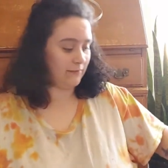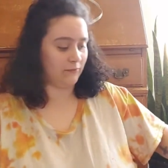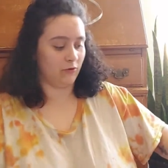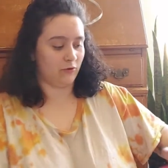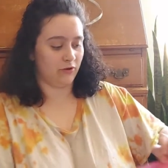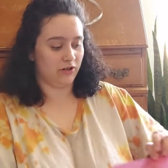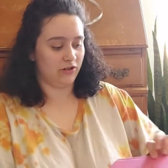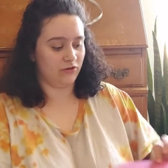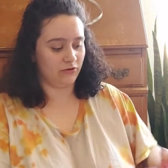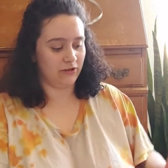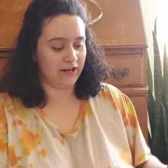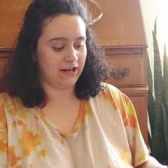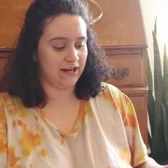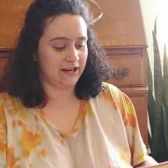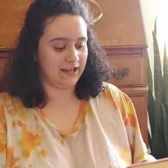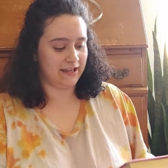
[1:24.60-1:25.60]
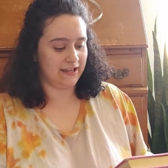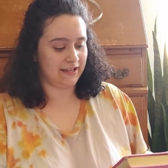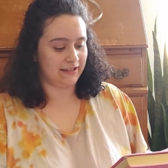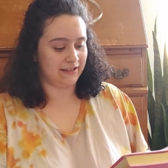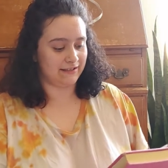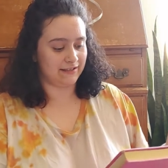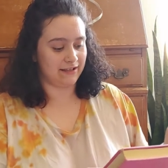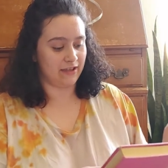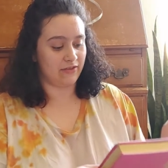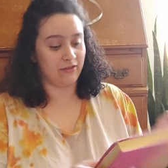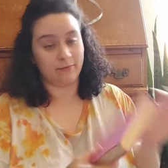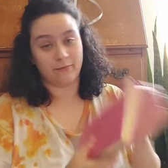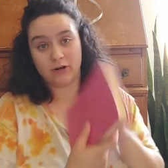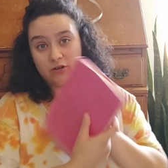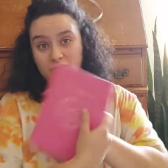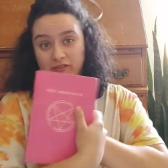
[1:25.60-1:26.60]
I'm going to read is The
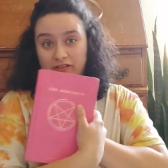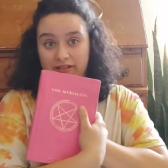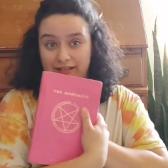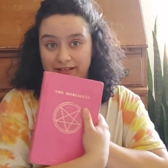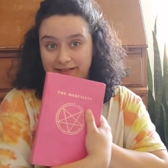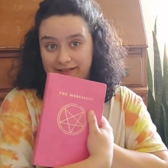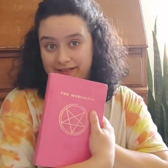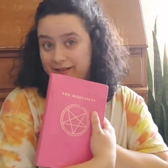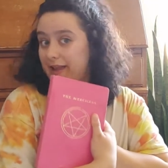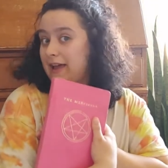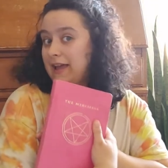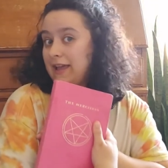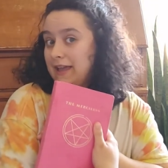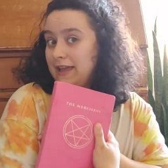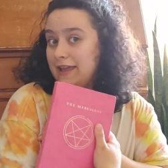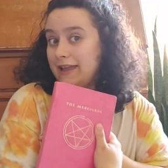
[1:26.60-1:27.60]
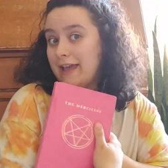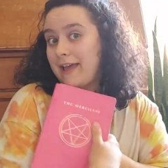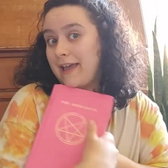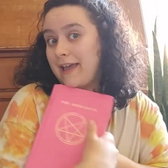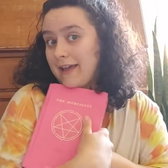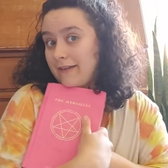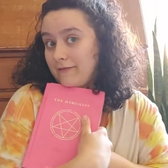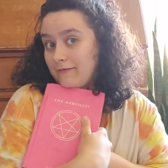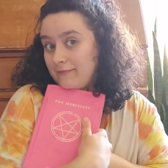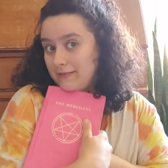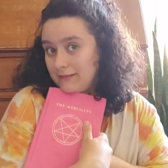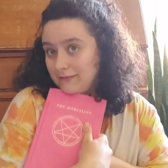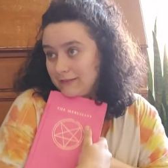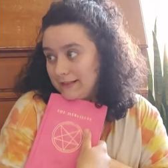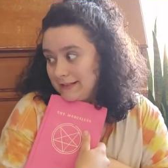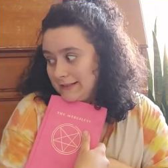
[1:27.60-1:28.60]
Merciless. I have
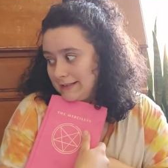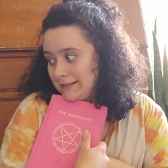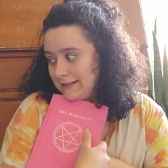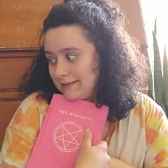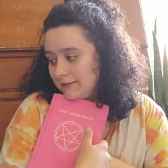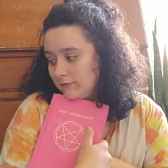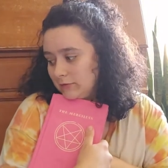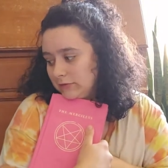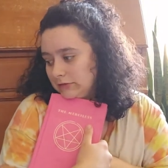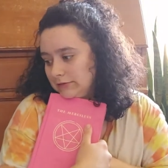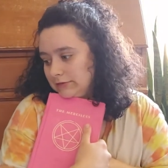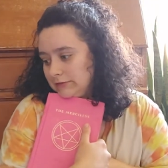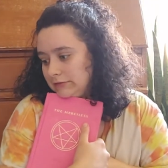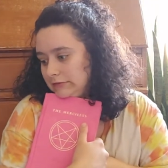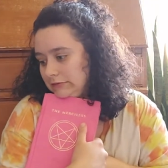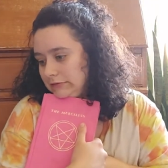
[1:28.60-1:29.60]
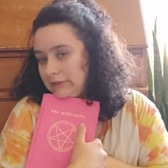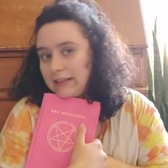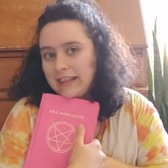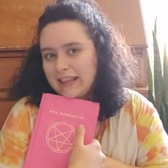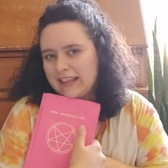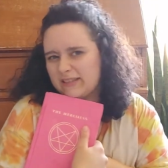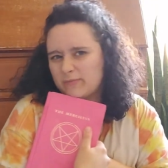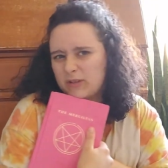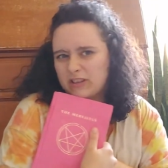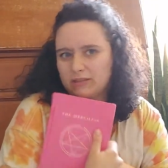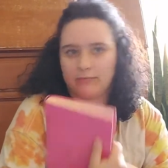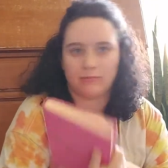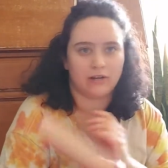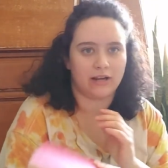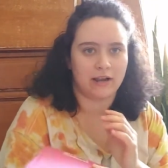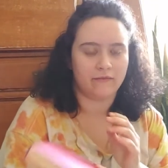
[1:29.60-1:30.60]
been reading this one this month,
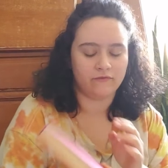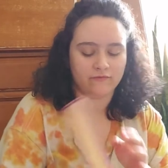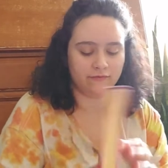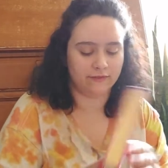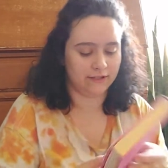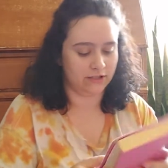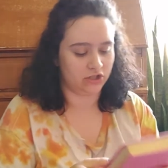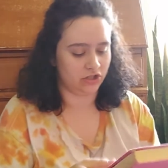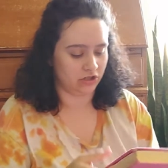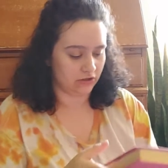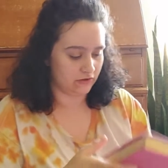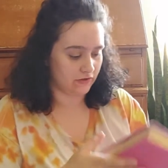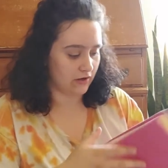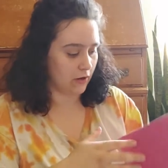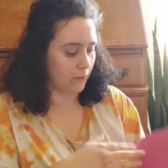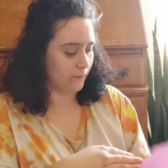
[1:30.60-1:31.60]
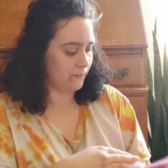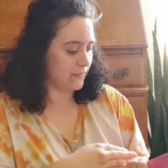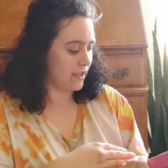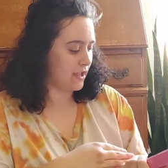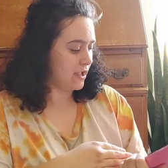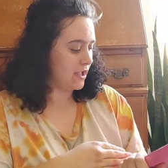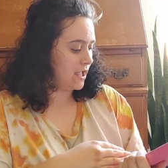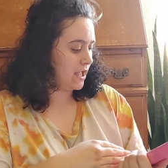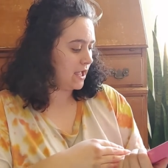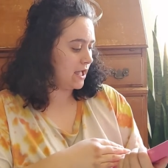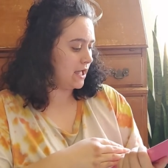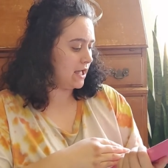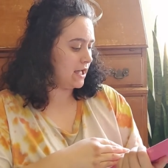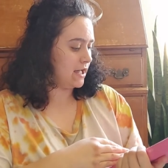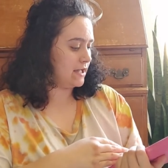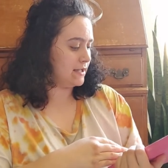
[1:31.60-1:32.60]
but I haven't finished. So,
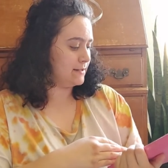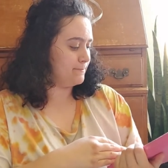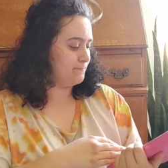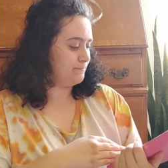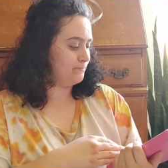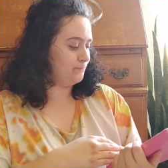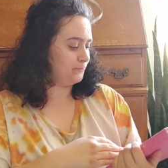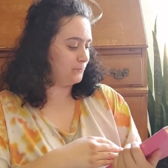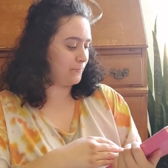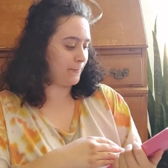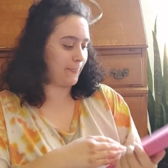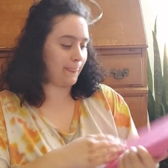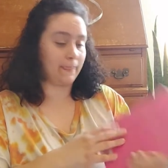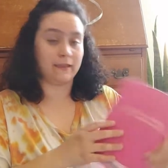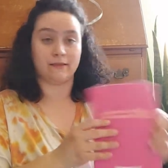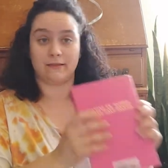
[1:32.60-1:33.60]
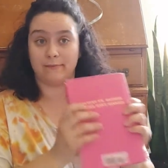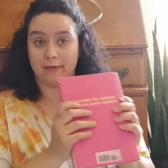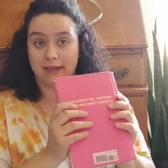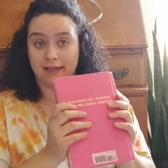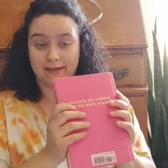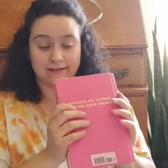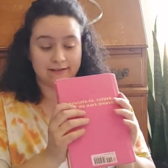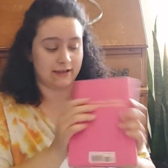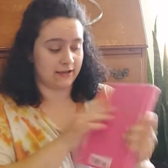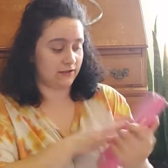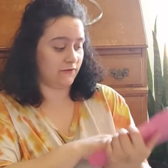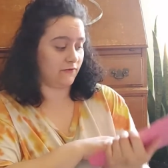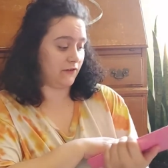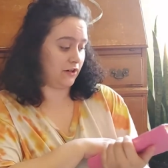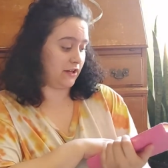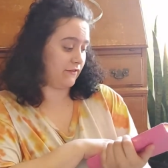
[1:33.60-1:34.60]
um, the back says,
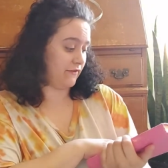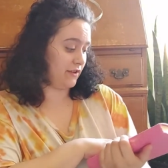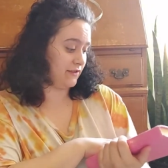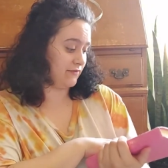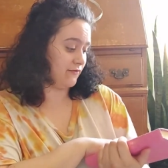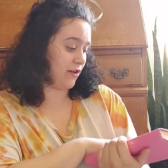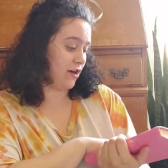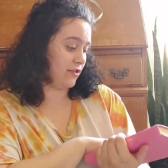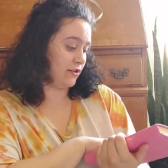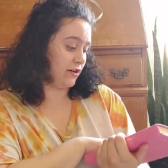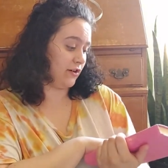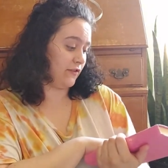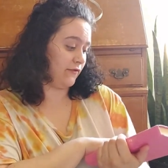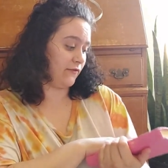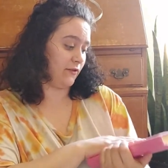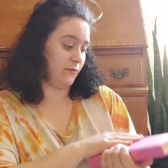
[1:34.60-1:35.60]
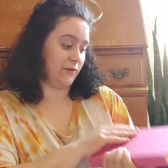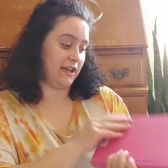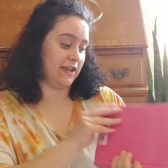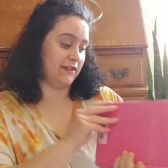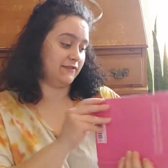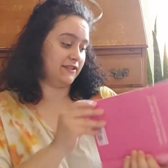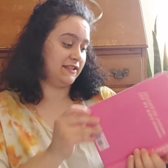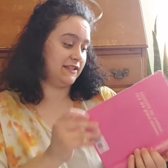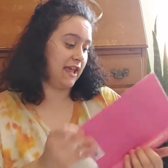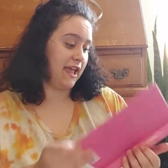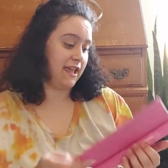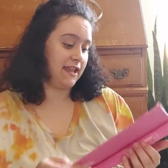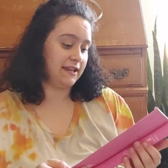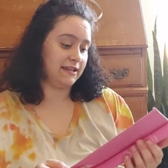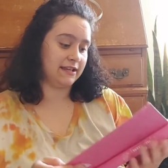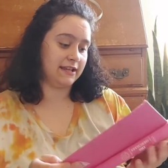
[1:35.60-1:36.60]
Forgive us, Father, for we have
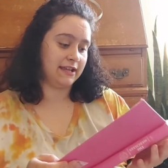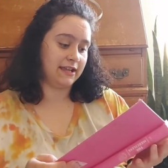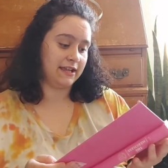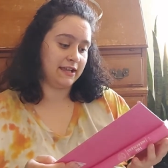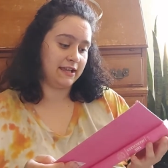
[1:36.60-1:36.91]
sinned.